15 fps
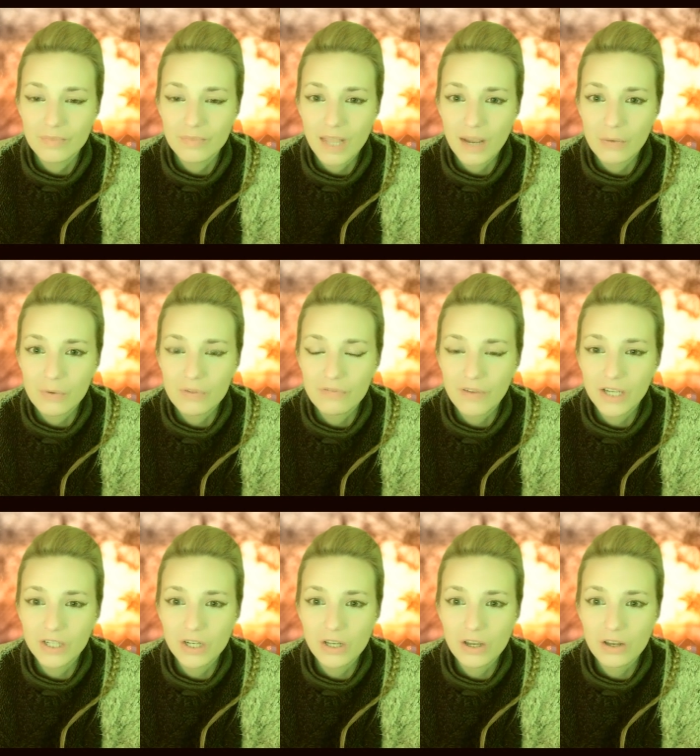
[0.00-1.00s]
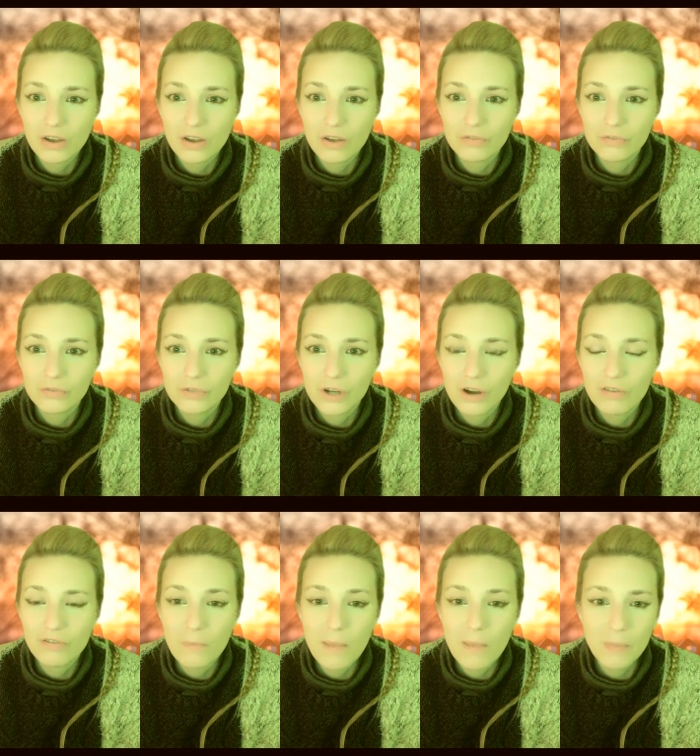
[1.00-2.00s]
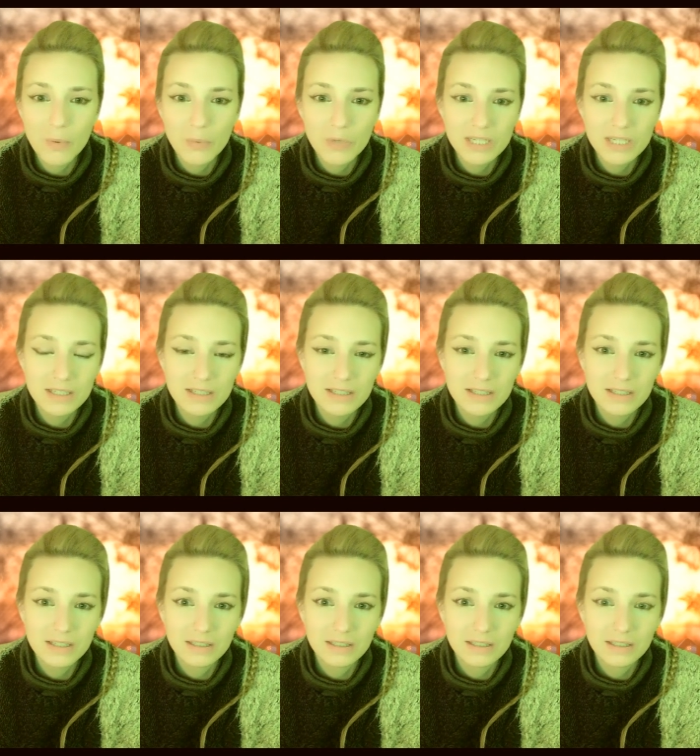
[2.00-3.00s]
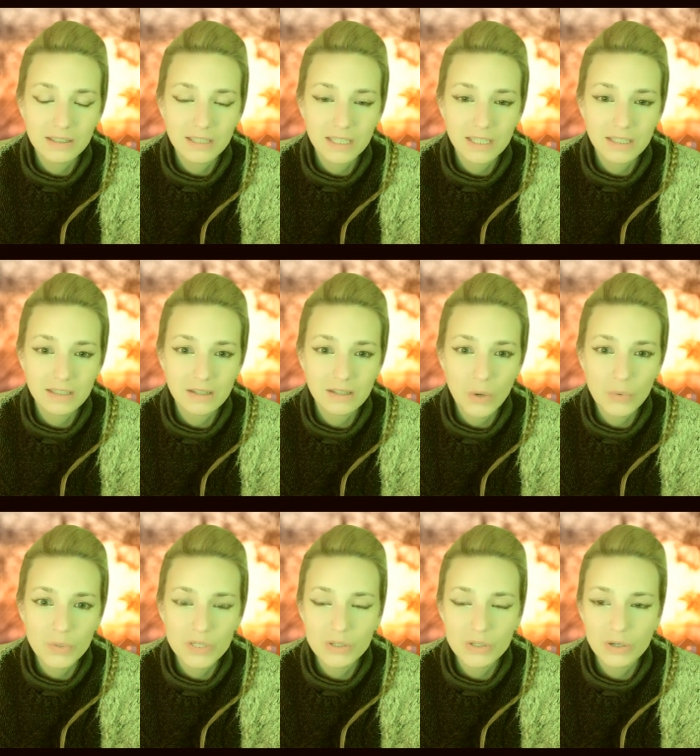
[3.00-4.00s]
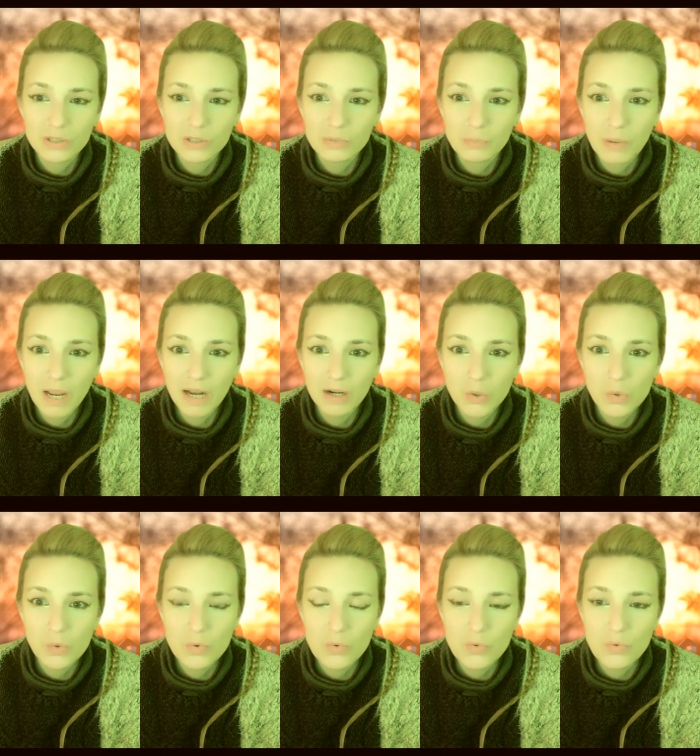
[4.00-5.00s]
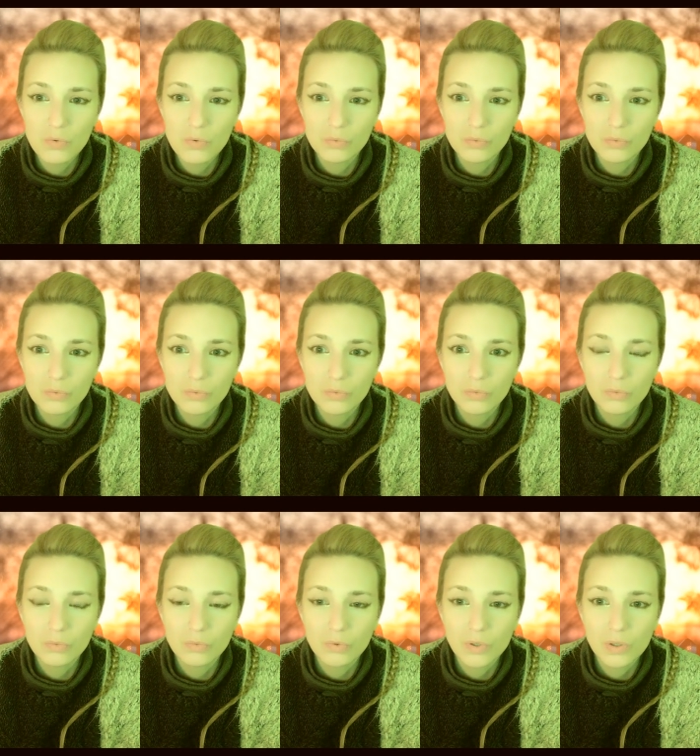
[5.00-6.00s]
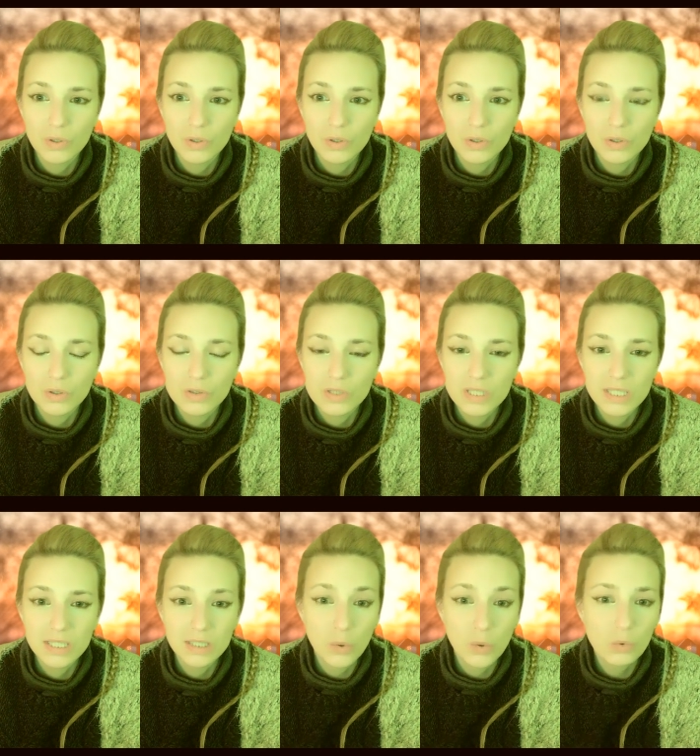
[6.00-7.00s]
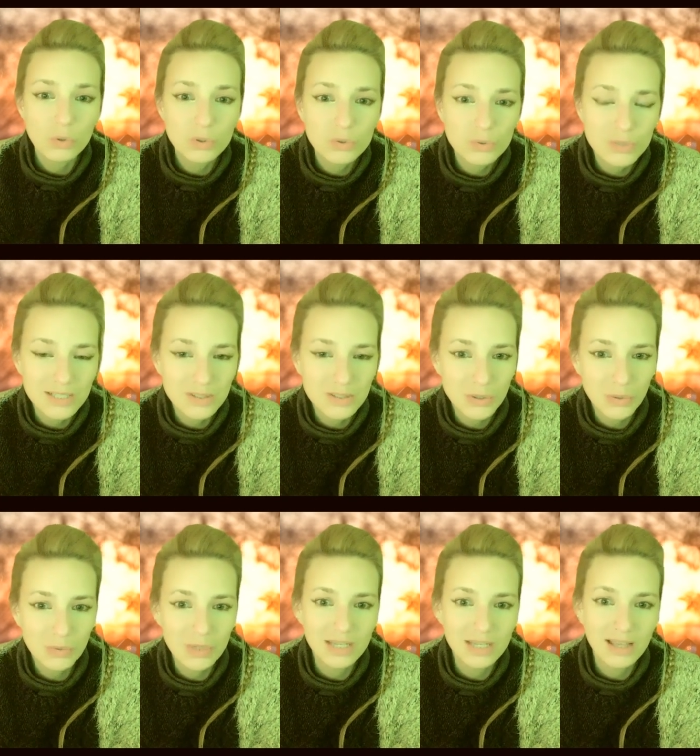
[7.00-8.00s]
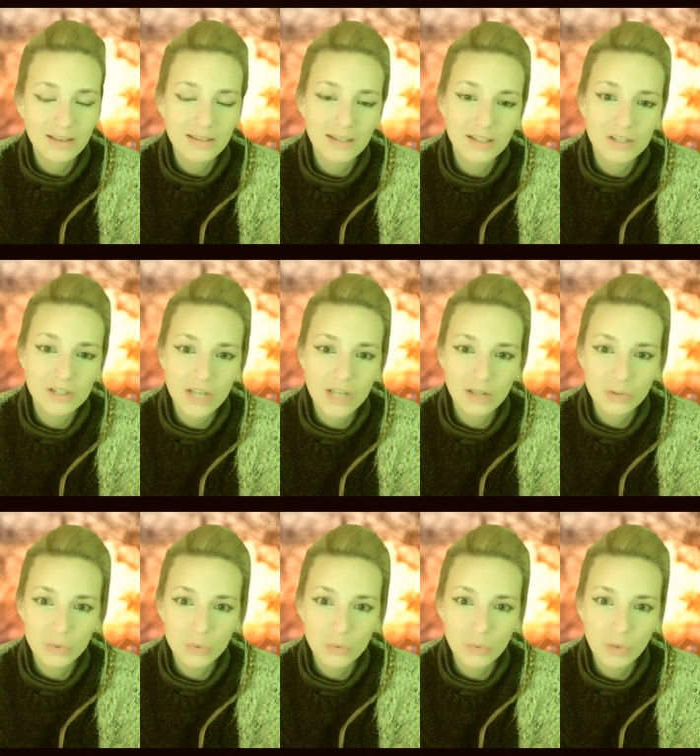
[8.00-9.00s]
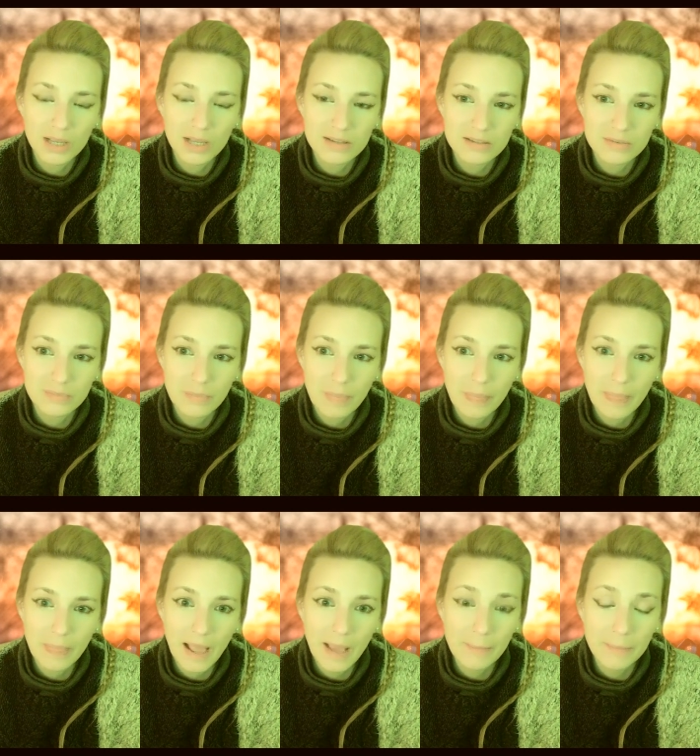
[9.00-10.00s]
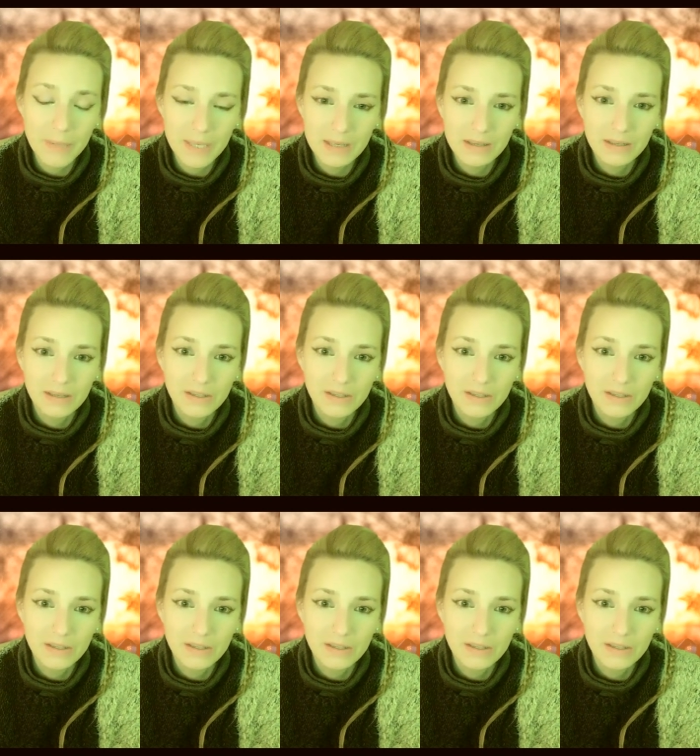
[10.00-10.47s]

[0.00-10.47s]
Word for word: Now we find a lot of cover memories in original spark who still hold to the story that their childhood was happy